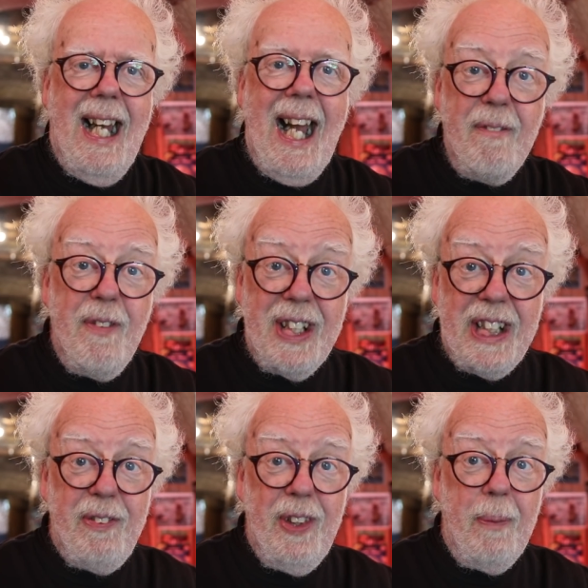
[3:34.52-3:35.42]
And for
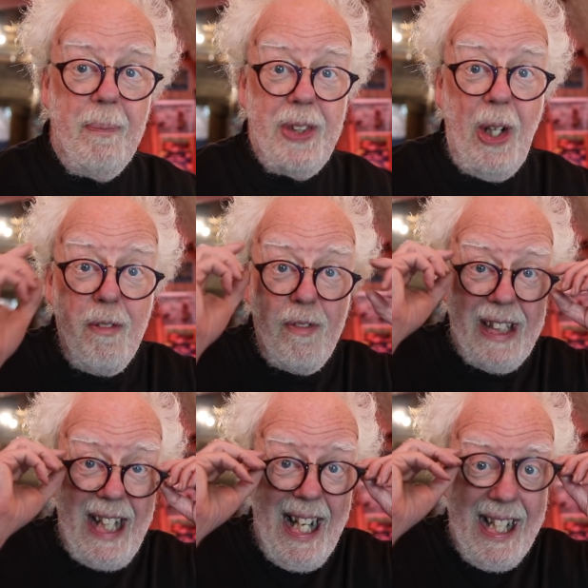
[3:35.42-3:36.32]
this film, don't
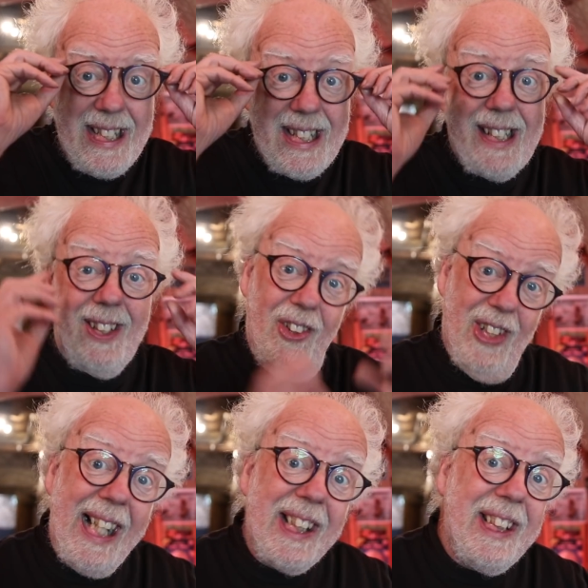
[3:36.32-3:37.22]
forget
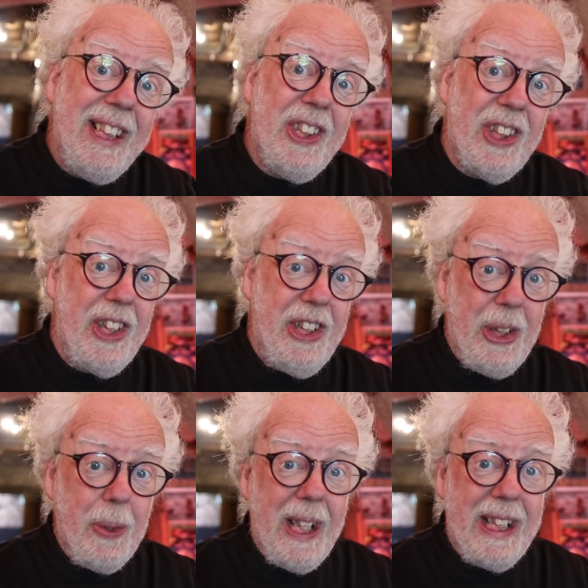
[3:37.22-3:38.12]

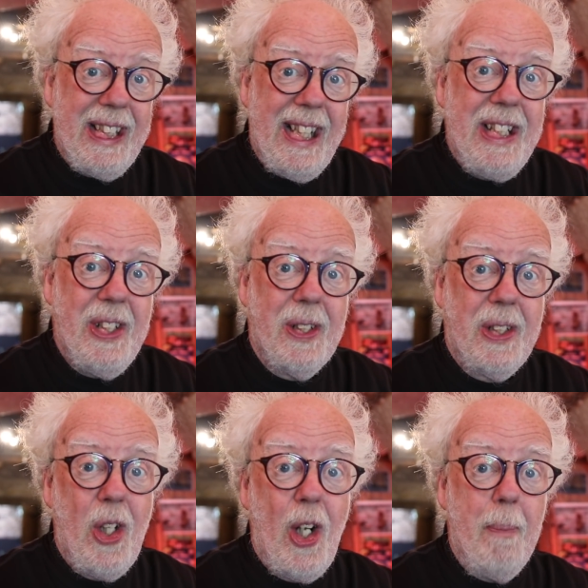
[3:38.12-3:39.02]

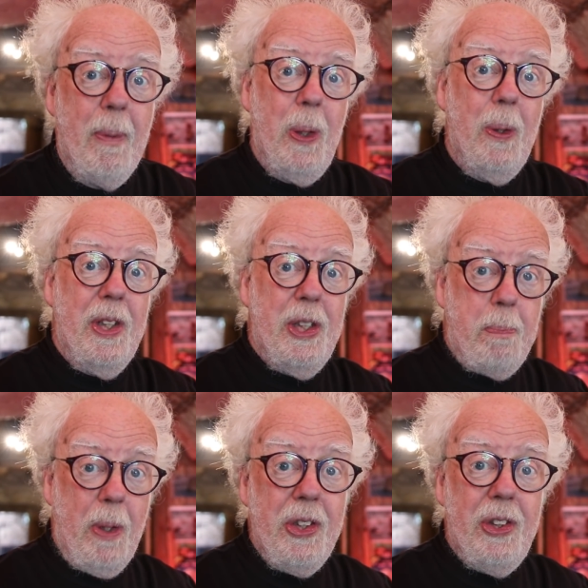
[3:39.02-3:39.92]
GlassesUSA.com, who are
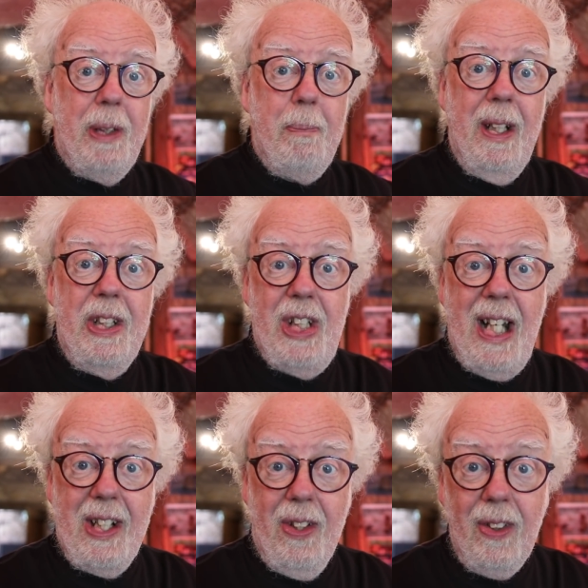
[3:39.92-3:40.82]
sponsoring my
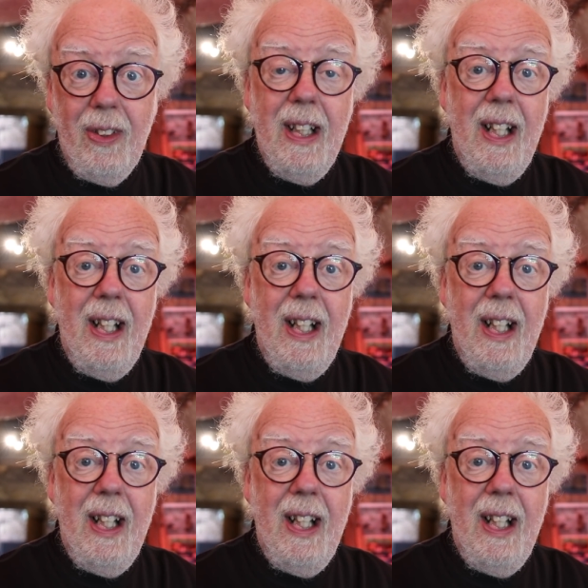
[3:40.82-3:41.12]
channel.